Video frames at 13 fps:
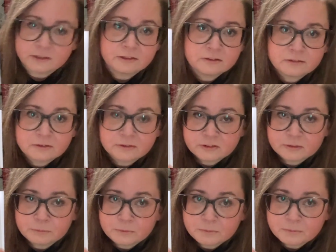She got some
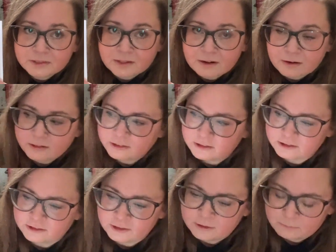Moomin art,
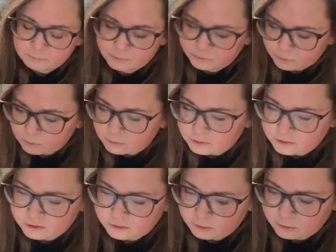but
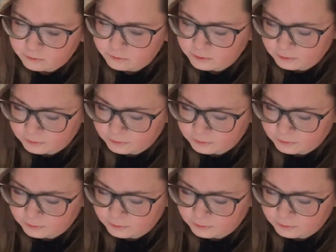also